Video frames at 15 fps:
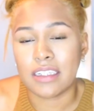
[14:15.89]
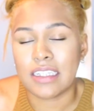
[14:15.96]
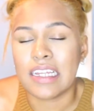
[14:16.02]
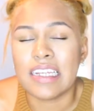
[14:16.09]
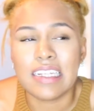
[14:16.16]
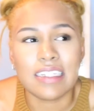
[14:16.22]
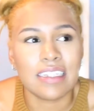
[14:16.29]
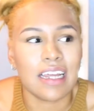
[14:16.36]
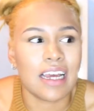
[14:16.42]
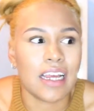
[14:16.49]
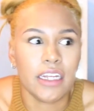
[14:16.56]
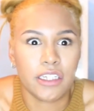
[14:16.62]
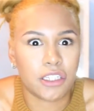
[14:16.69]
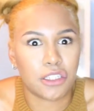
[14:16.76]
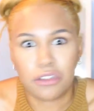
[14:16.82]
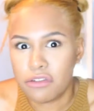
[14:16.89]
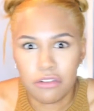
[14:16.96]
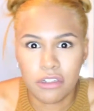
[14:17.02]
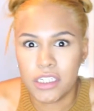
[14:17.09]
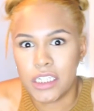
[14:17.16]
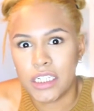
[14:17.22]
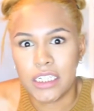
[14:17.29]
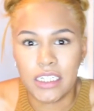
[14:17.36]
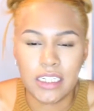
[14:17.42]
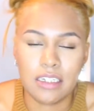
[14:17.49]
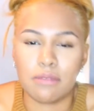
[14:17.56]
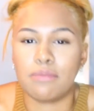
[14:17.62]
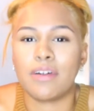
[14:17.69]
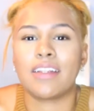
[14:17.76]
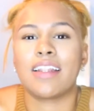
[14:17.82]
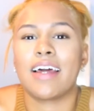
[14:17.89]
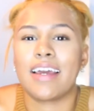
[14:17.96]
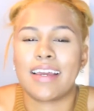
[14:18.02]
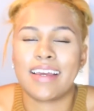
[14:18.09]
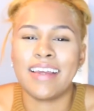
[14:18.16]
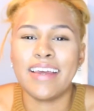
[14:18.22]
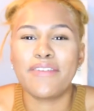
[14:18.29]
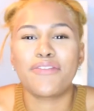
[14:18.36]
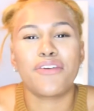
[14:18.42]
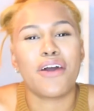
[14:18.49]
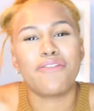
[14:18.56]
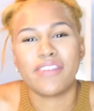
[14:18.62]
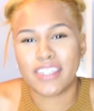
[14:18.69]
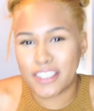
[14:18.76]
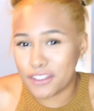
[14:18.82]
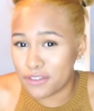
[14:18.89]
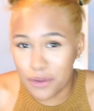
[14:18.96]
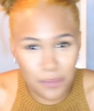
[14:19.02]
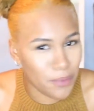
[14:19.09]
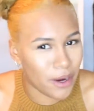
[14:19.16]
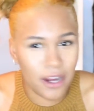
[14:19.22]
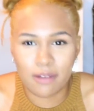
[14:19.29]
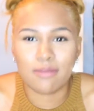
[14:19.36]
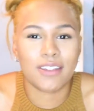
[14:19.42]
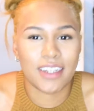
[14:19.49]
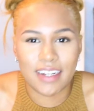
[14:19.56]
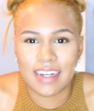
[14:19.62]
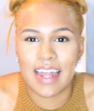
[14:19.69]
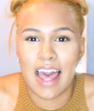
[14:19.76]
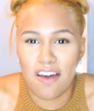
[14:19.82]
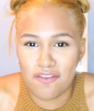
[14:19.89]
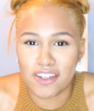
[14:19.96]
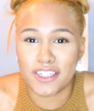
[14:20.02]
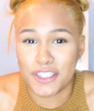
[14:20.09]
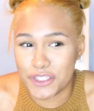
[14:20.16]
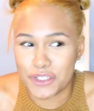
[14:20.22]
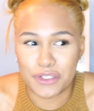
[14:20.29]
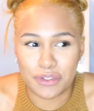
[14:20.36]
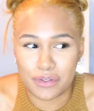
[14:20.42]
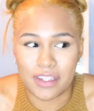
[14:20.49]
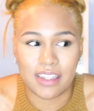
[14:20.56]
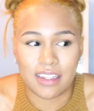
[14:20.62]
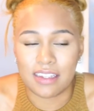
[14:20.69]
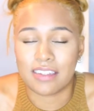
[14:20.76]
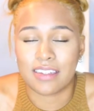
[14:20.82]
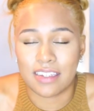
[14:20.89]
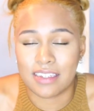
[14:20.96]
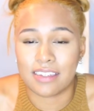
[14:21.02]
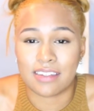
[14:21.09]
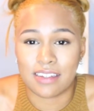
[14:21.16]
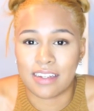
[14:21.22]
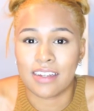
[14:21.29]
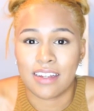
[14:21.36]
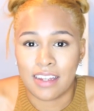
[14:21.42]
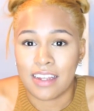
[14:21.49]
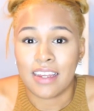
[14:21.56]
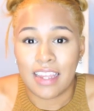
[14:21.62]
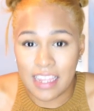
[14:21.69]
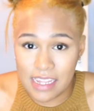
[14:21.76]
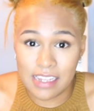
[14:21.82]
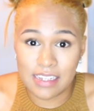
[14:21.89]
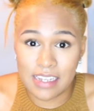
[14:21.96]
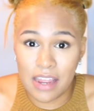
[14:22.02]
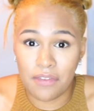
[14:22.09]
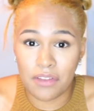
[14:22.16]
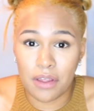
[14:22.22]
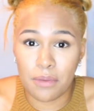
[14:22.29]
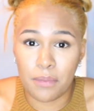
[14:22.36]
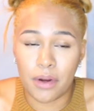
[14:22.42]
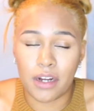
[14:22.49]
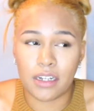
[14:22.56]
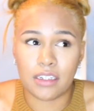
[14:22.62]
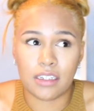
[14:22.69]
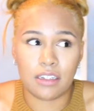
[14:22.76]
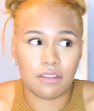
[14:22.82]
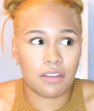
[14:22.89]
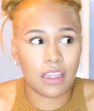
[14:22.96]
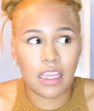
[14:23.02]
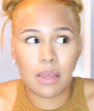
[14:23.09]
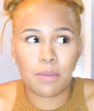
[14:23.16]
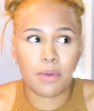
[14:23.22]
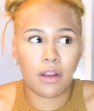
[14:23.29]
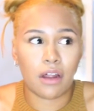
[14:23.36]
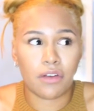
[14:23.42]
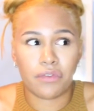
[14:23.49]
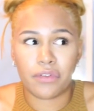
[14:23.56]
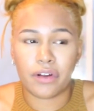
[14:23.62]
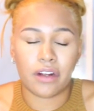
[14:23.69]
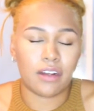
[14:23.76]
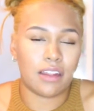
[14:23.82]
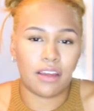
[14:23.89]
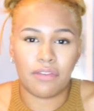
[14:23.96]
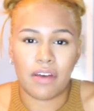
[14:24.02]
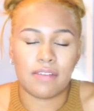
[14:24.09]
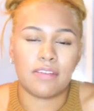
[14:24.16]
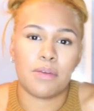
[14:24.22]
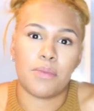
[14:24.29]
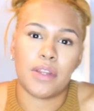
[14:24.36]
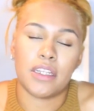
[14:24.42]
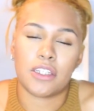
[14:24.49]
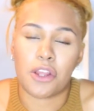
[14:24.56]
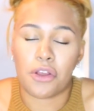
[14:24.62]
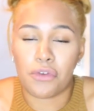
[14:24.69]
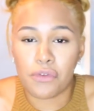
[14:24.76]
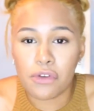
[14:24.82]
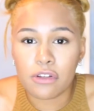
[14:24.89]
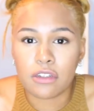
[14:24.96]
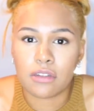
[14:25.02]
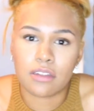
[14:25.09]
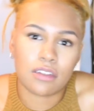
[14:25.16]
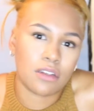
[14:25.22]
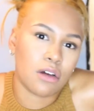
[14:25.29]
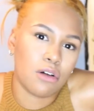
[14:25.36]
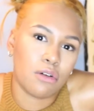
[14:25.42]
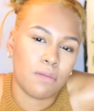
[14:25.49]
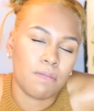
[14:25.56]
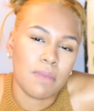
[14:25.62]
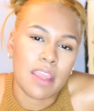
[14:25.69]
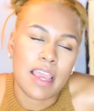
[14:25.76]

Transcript: and it's not excruciating, but like, if you have issues with perms, you're gonna have issues with this, because it definitely burns, and you have to keep it on for like 5-10 minutes on your roots. So